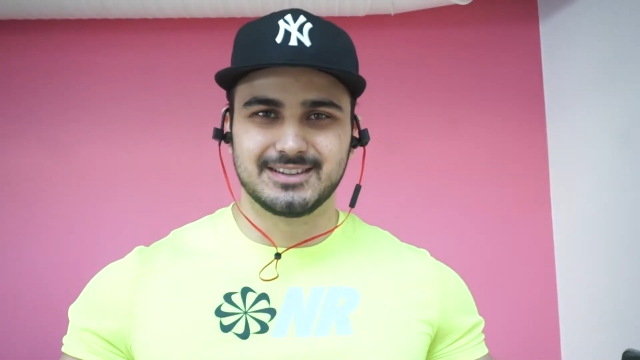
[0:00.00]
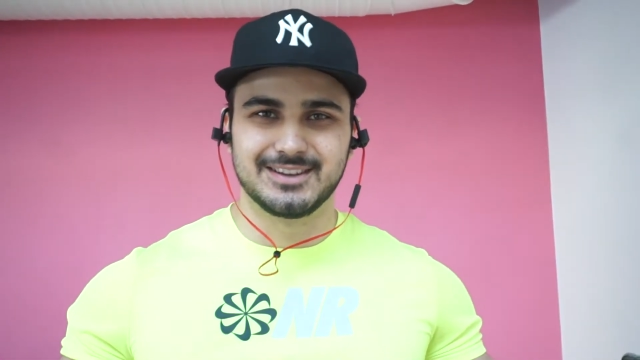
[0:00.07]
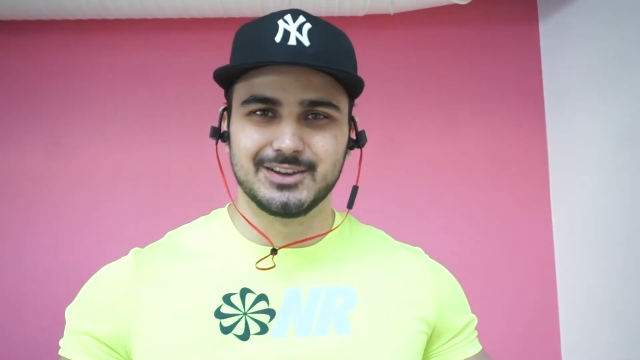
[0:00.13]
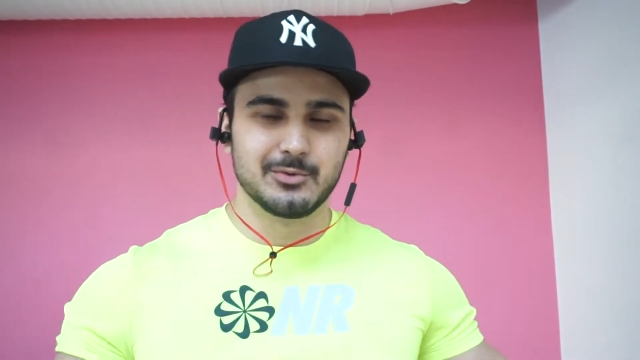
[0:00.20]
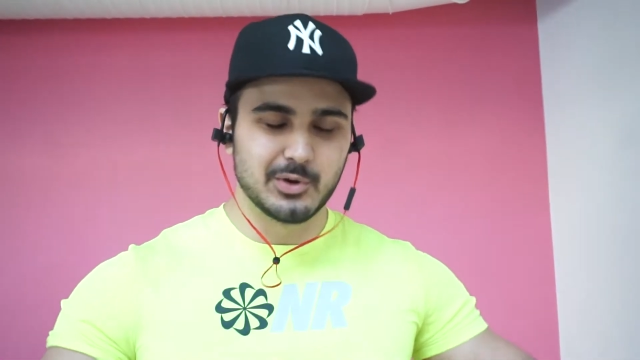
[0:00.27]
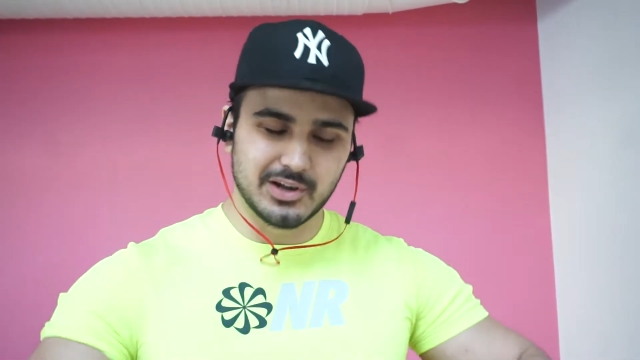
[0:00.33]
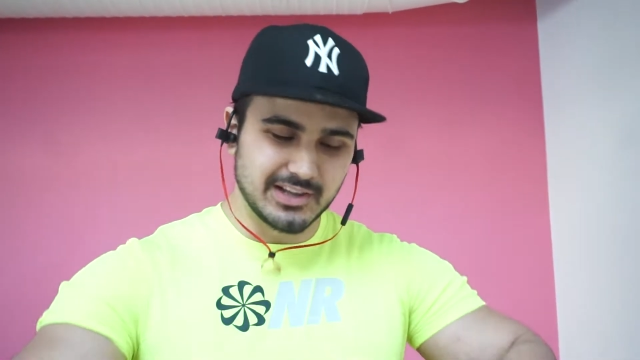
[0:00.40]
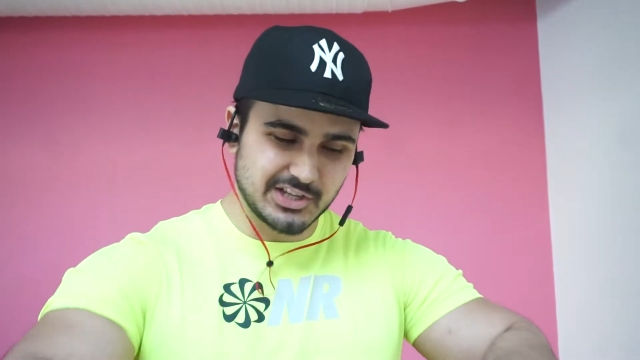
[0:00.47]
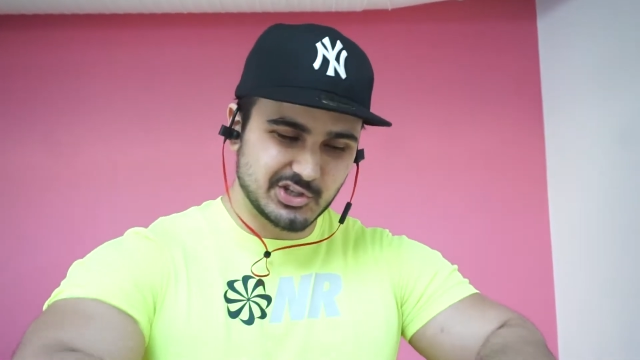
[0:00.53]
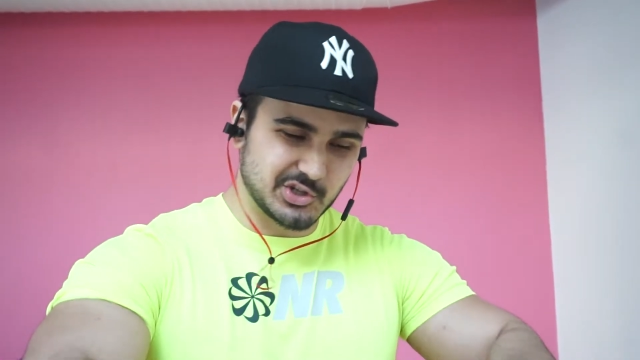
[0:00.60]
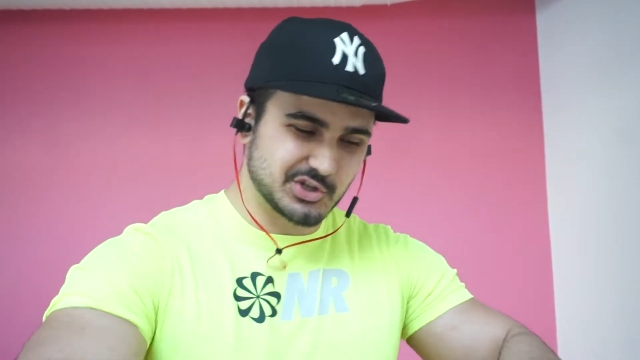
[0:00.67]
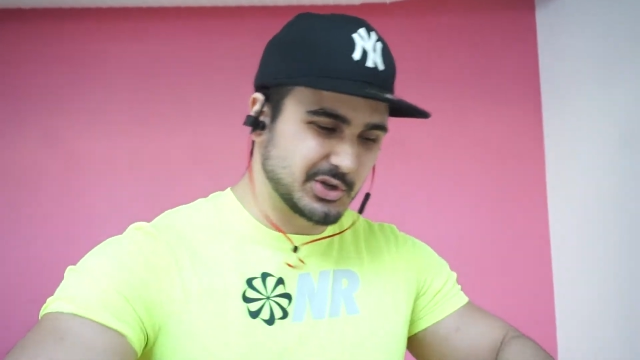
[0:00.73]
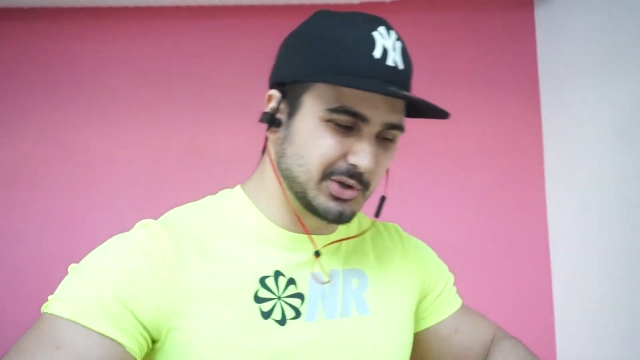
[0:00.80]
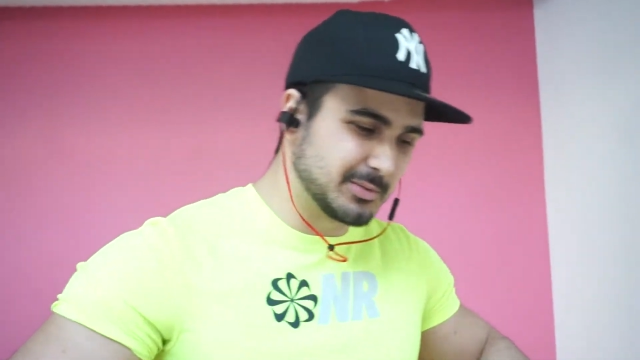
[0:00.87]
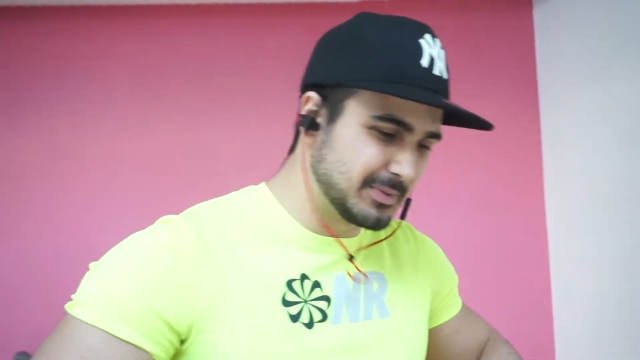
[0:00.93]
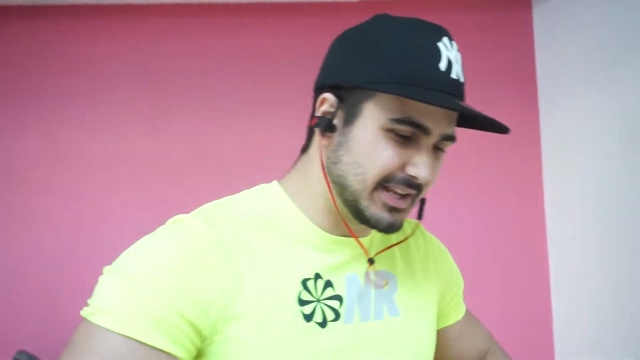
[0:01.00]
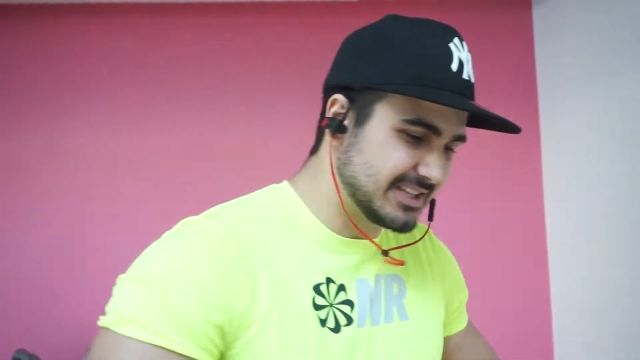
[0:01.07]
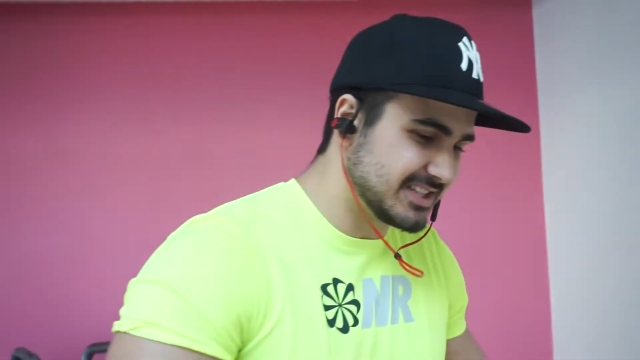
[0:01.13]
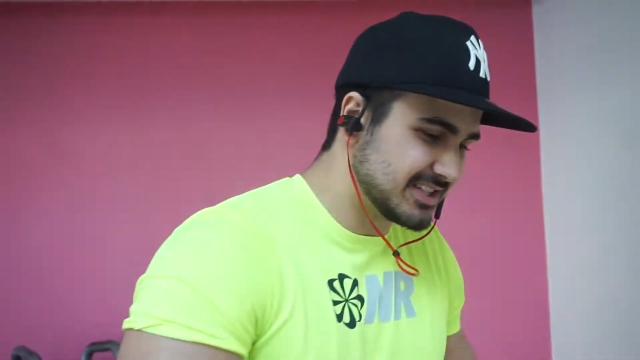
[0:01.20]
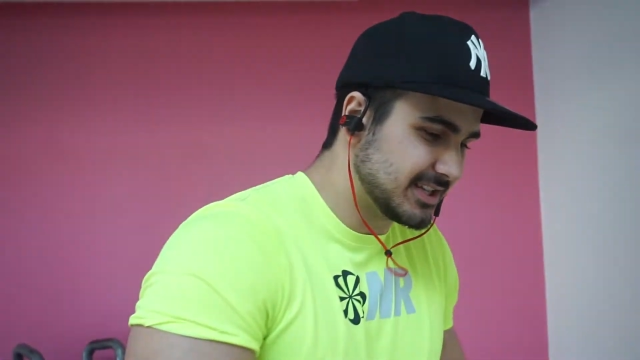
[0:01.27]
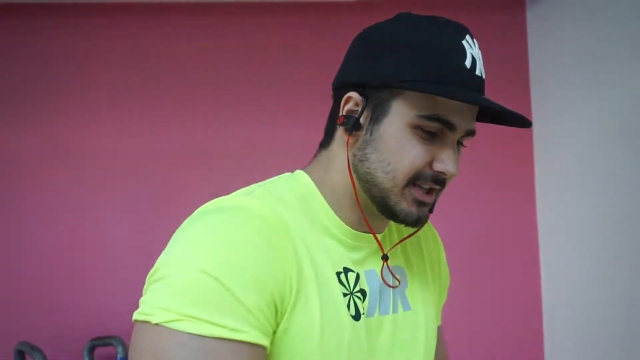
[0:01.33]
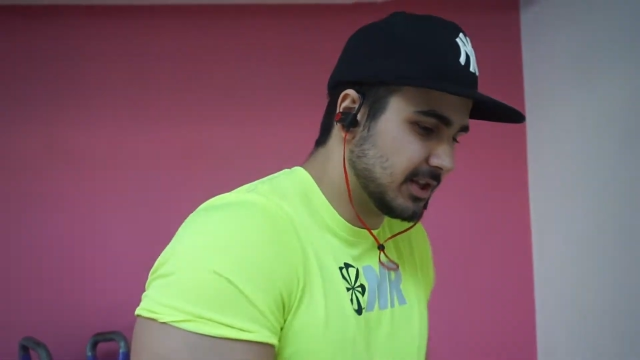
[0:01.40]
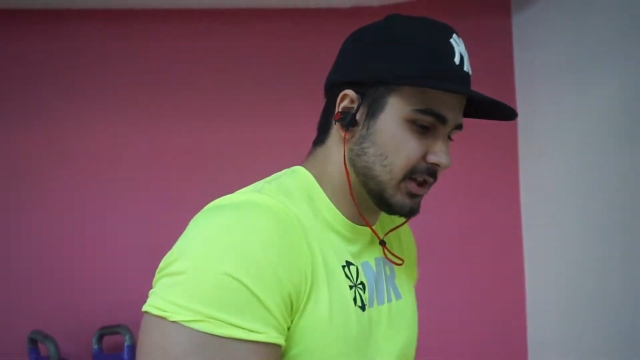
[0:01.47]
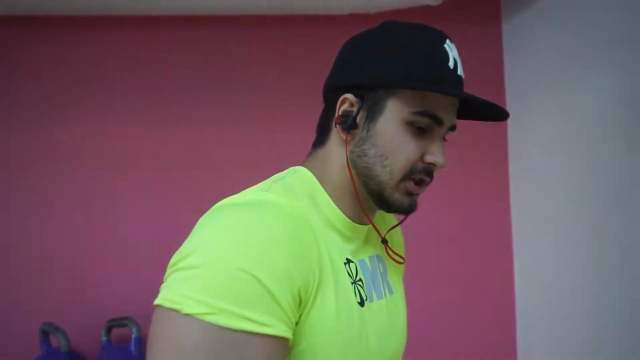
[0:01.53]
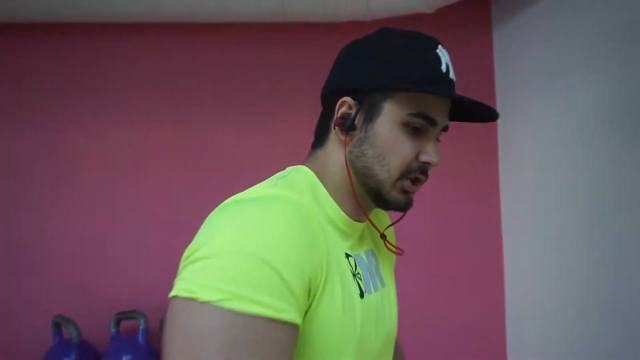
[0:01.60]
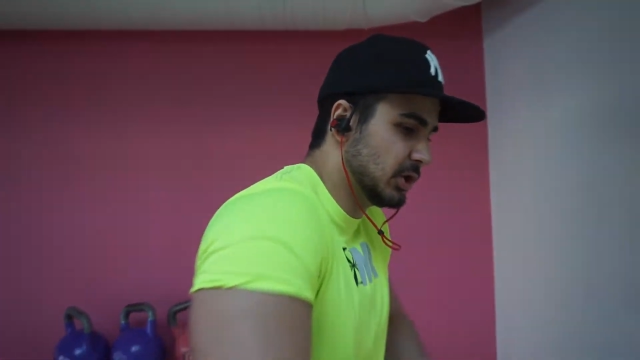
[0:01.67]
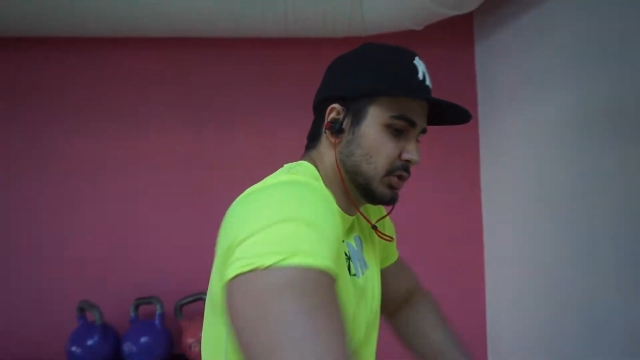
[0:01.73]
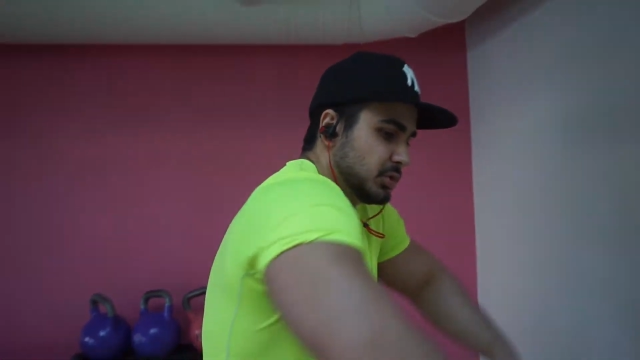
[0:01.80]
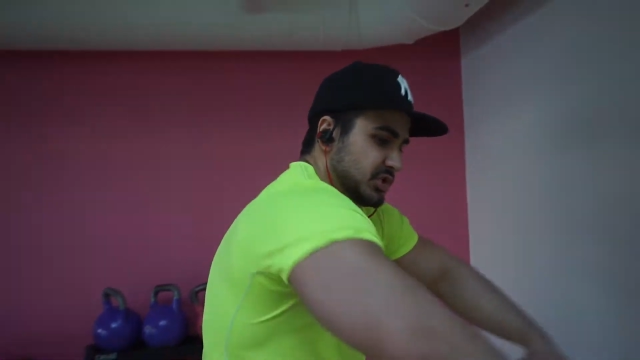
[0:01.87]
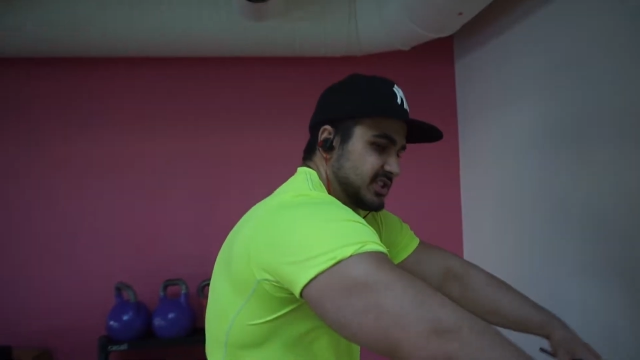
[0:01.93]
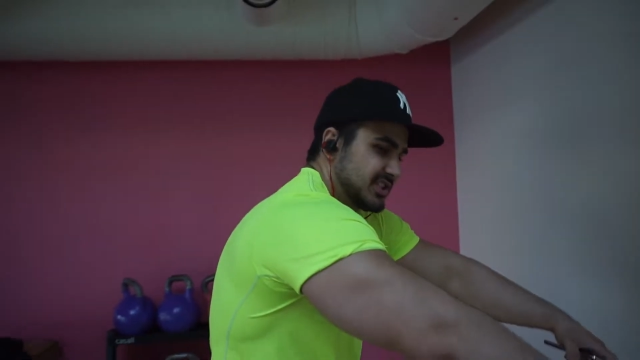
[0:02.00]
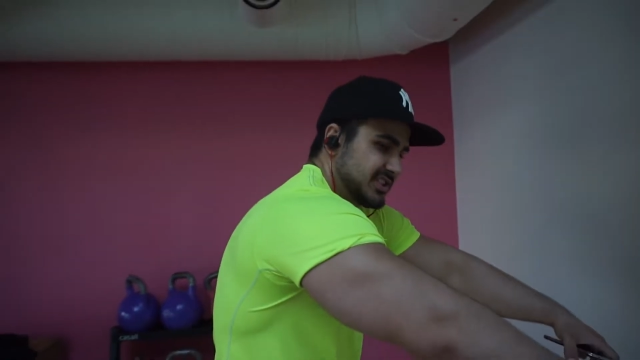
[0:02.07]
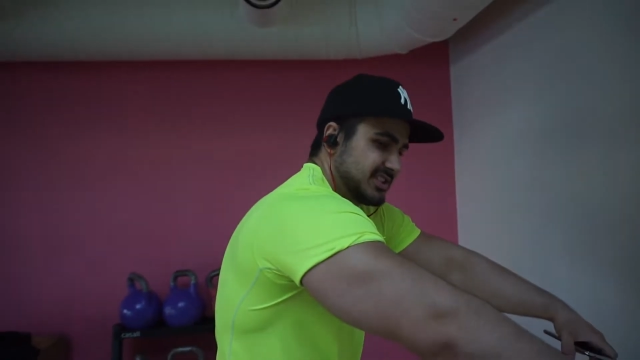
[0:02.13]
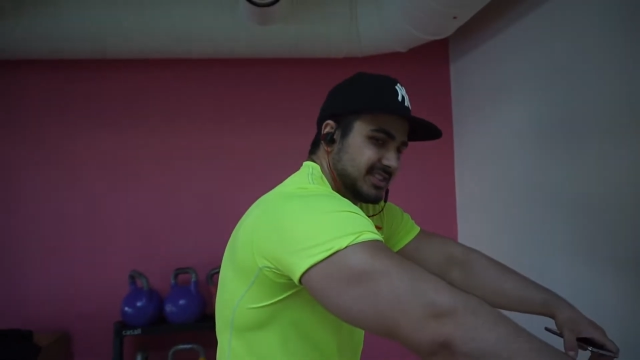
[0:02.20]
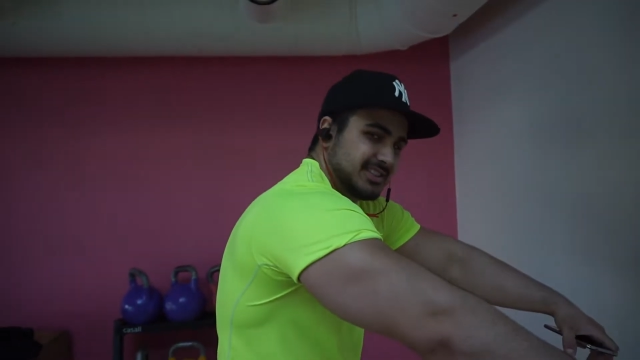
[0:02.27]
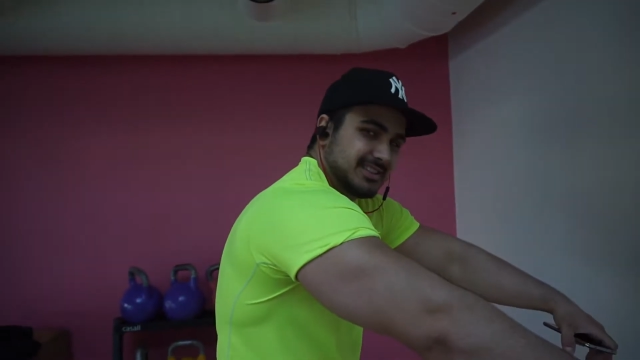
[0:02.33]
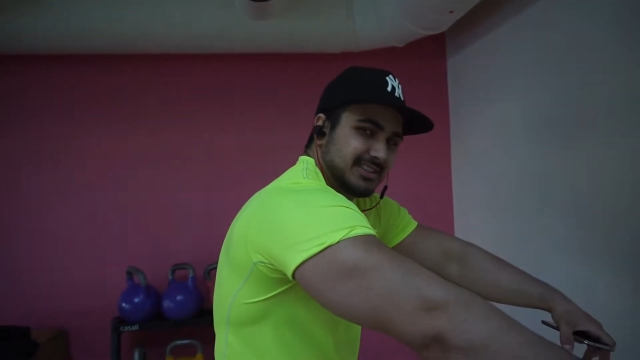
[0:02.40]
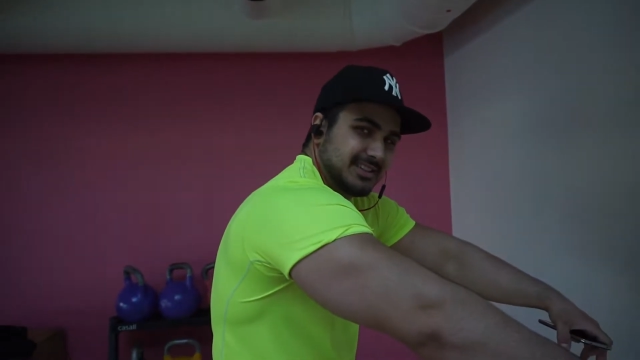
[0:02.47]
You want to let your shoulder blades loose.